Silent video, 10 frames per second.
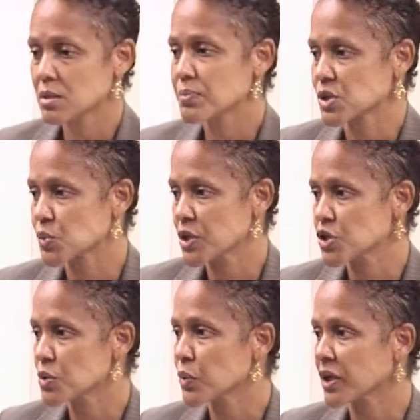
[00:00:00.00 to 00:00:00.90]

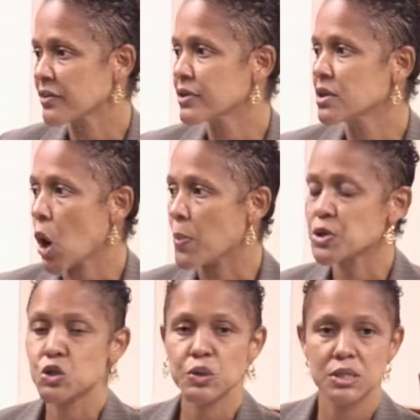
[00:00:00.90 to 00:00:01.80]
persuasion, were given the
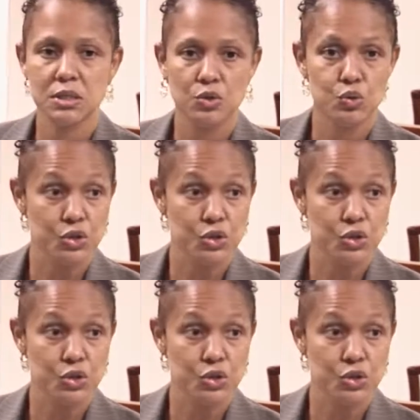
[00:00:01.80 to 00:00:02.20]
opportunity to